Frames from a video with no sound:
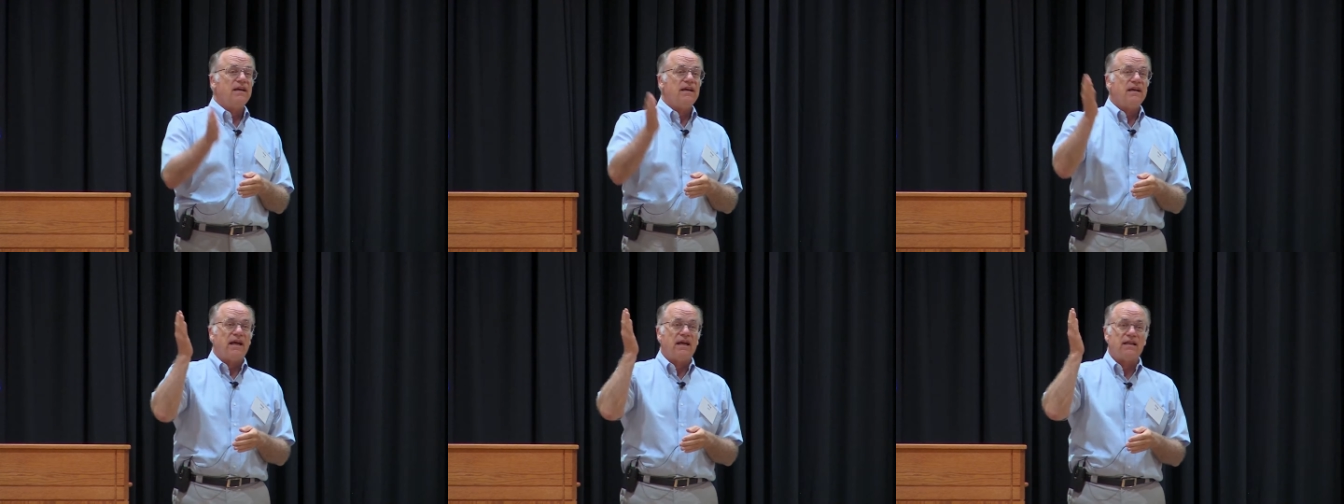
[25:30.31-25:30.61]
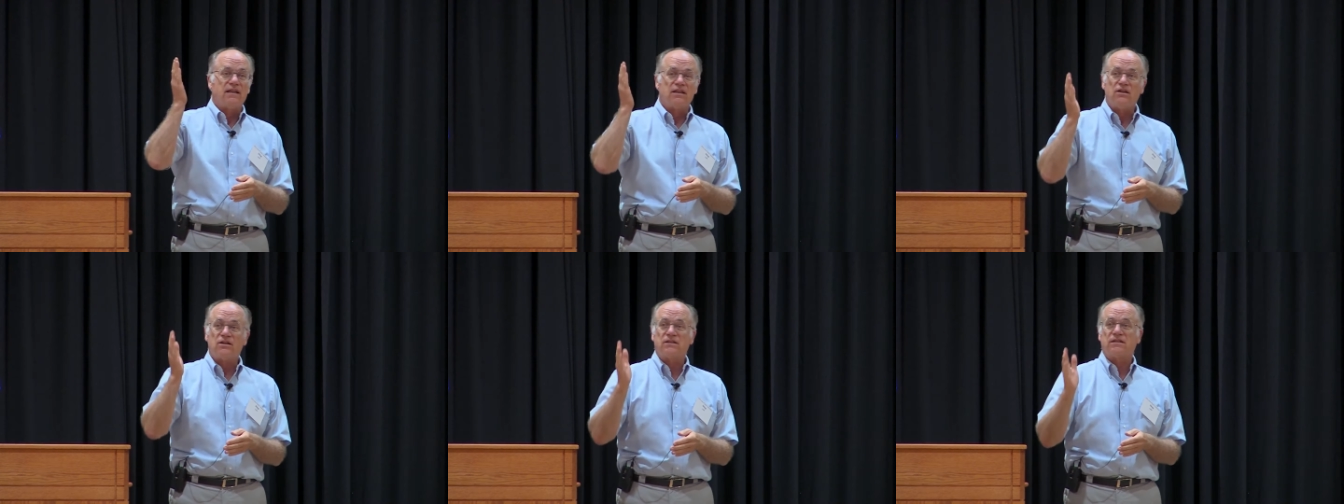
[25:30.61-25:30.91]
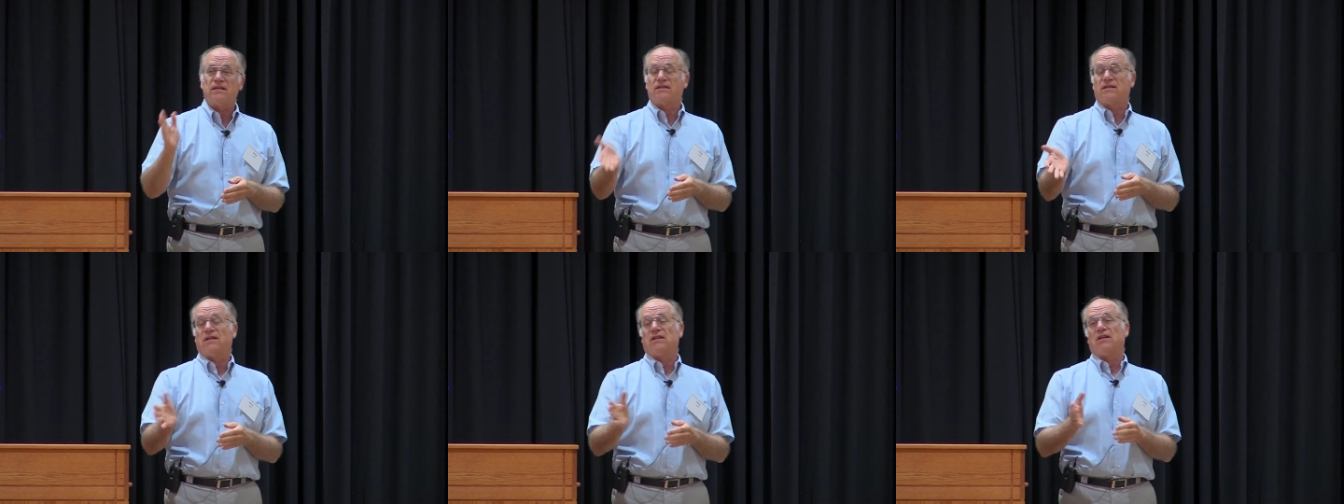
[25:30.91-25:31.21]
and looked
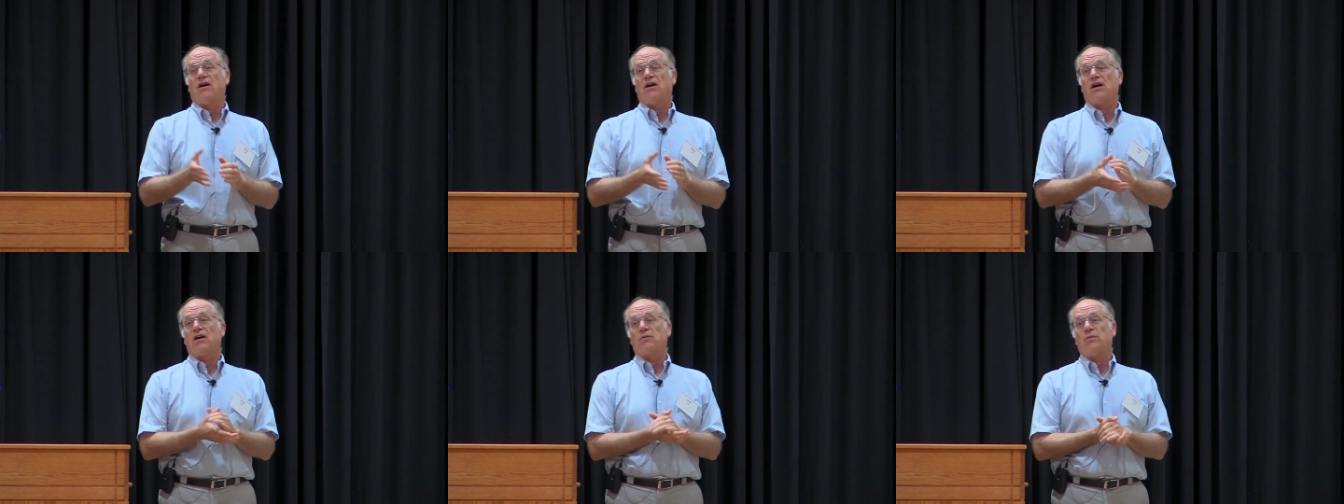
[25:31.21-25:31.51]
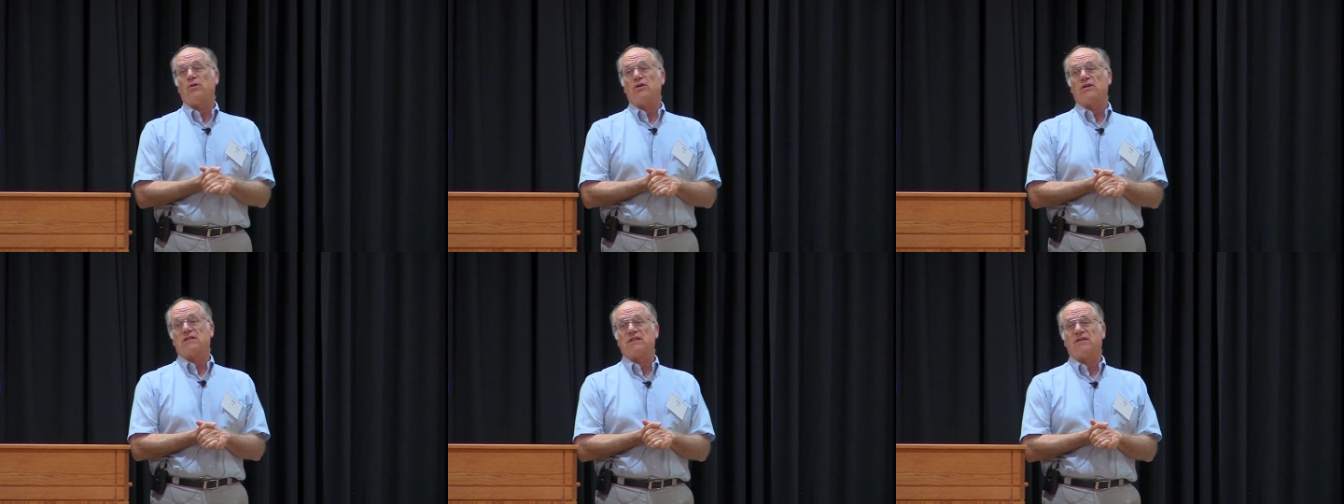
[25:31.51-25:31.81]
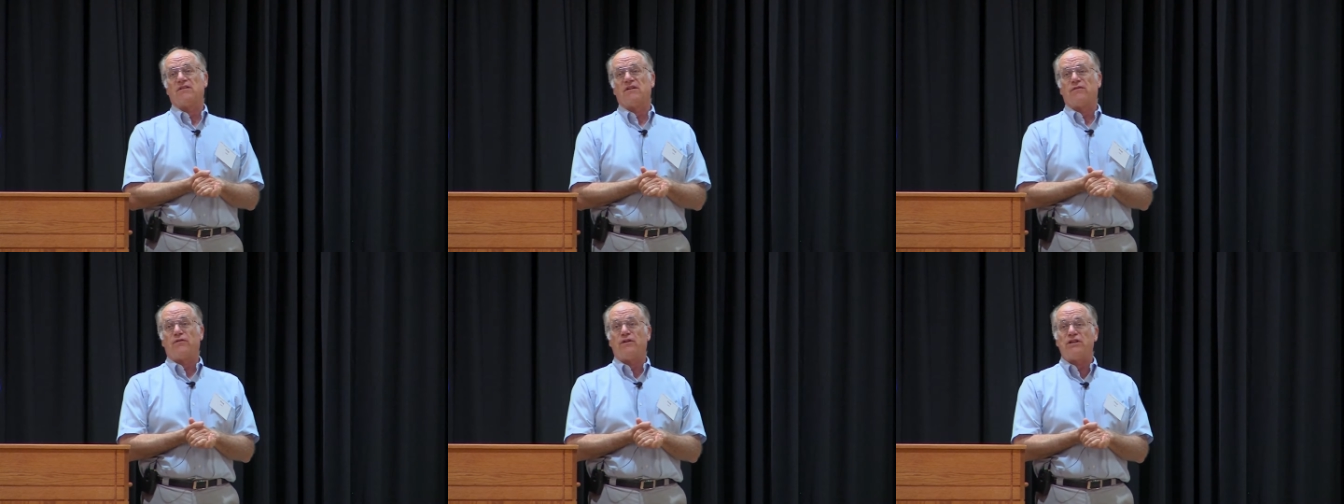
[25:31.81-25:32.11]
at the logbooks of
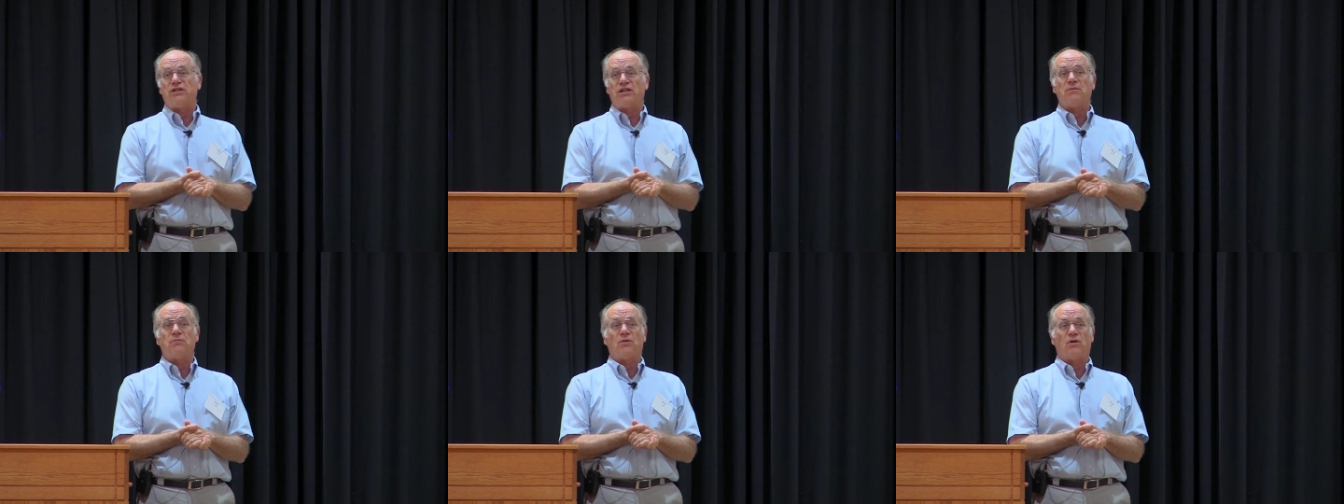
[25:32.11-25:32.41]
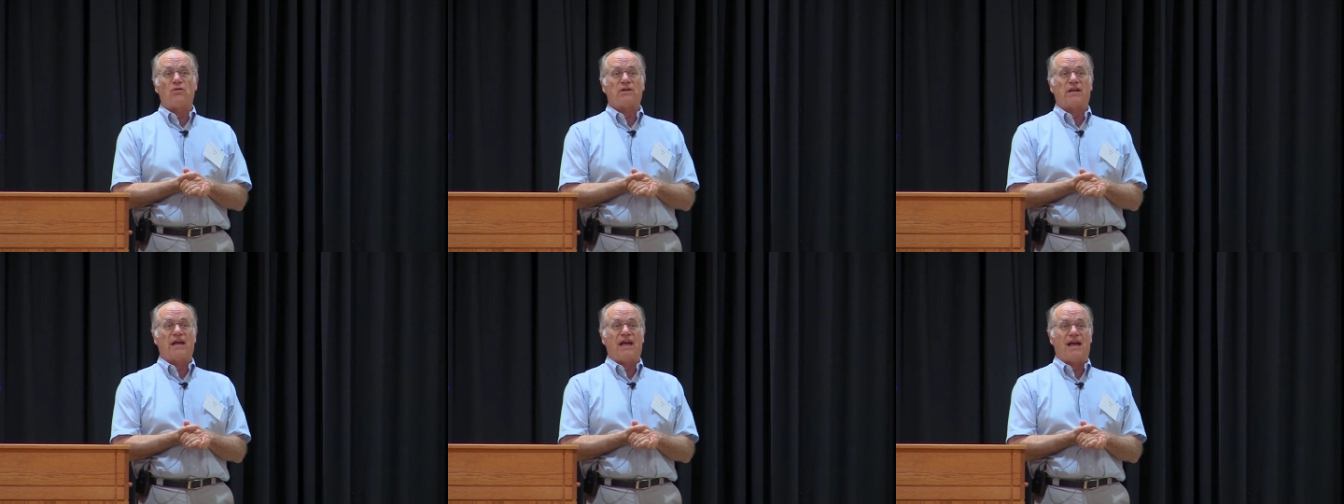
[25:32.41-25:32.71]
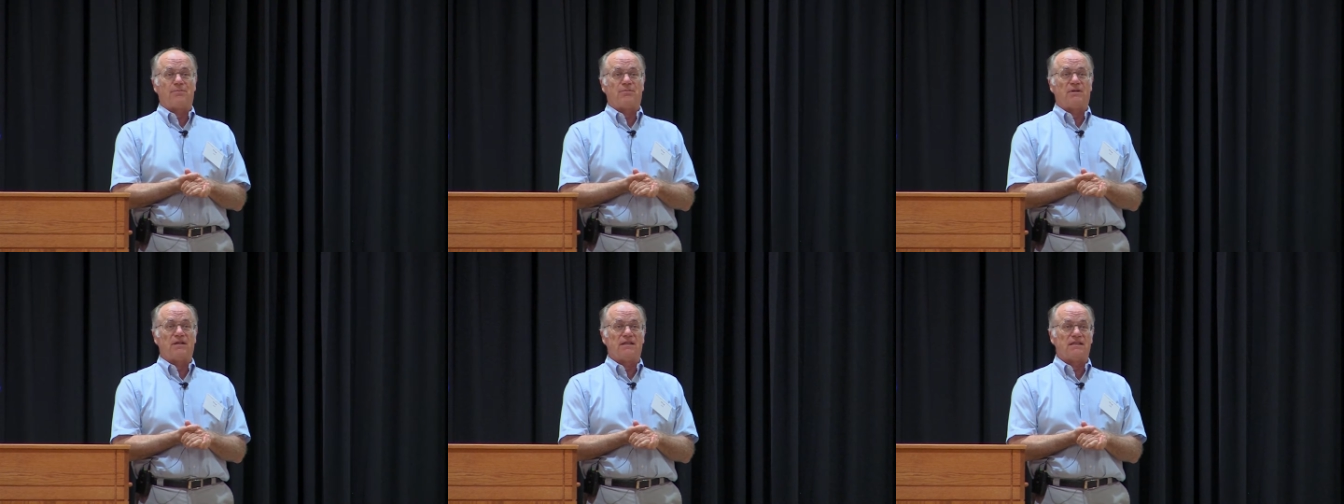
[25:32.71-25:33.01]
the fishing boat
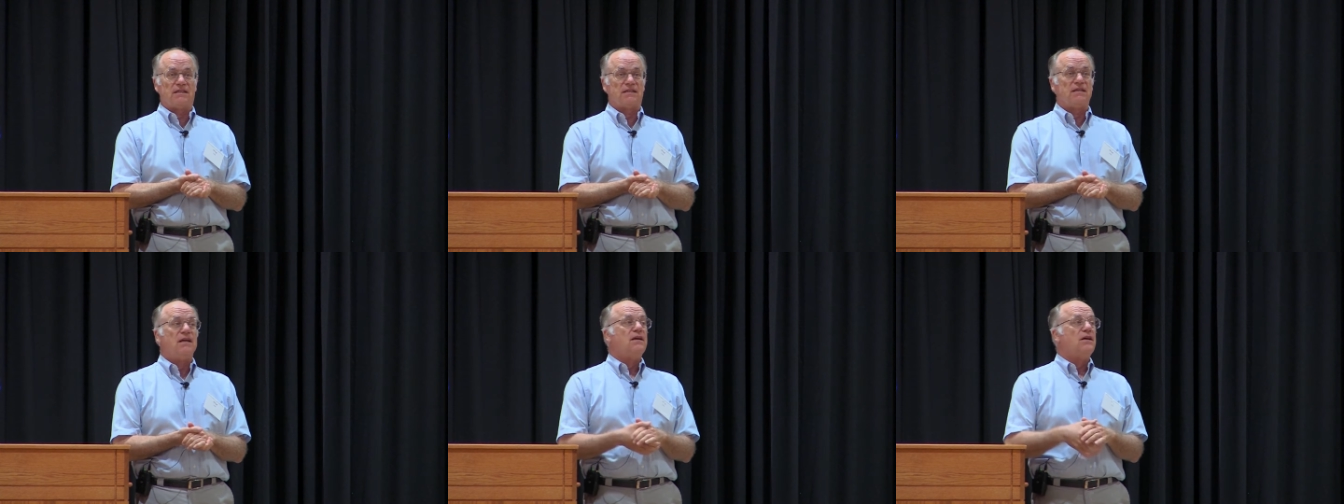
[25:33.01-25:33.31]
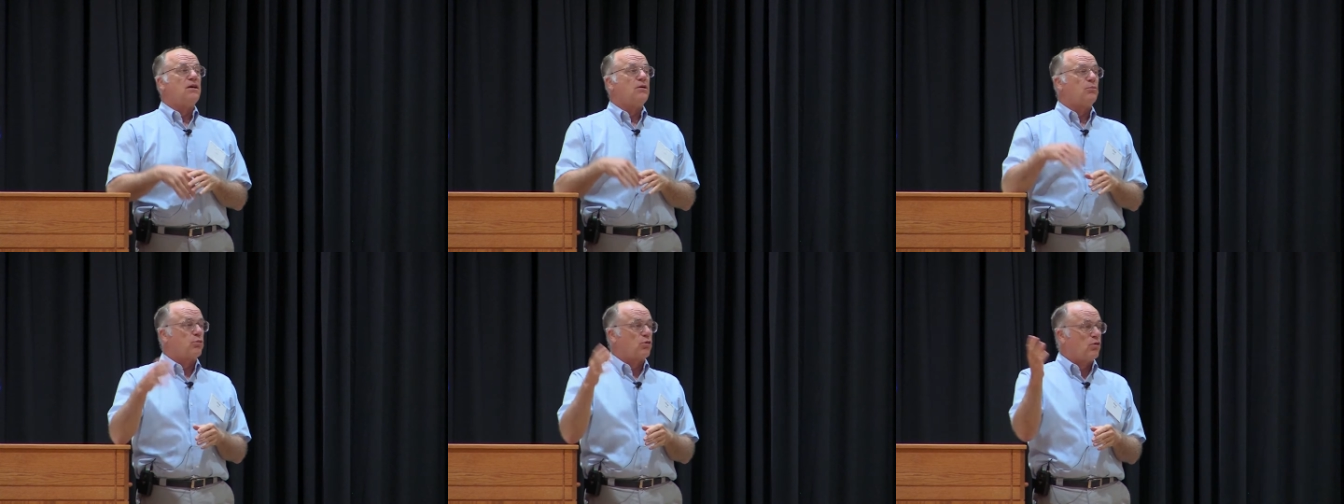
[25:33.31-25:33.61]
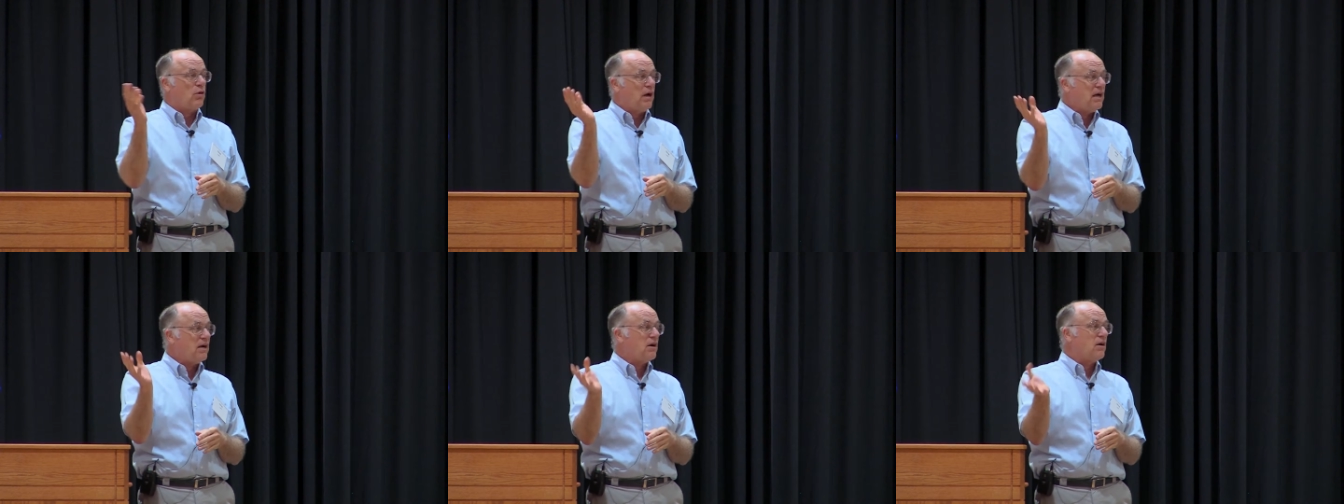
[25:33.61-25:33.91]
captains
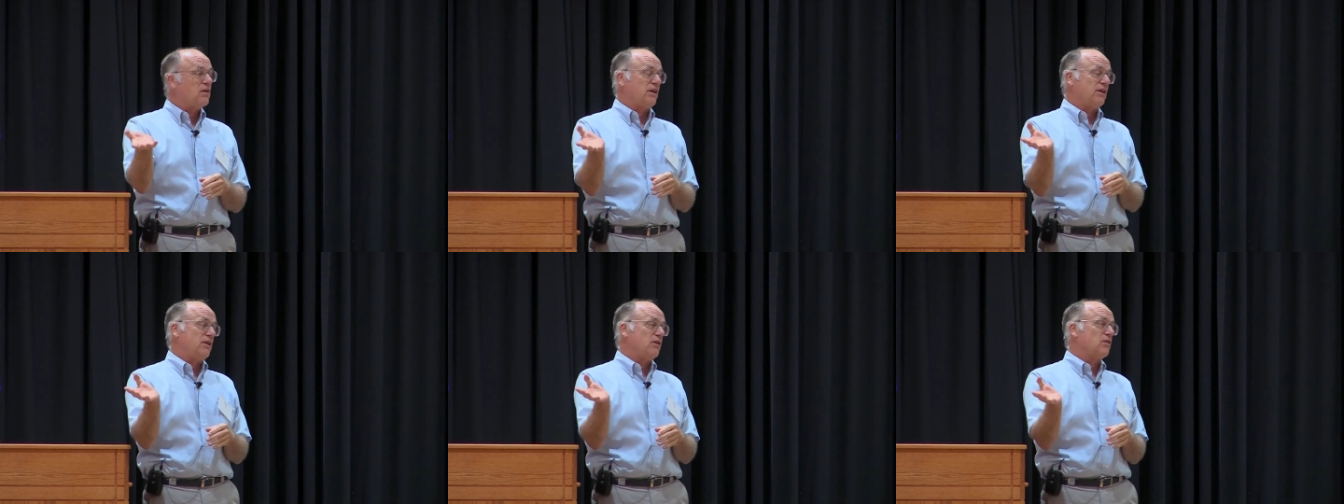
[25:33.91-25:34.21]
prior to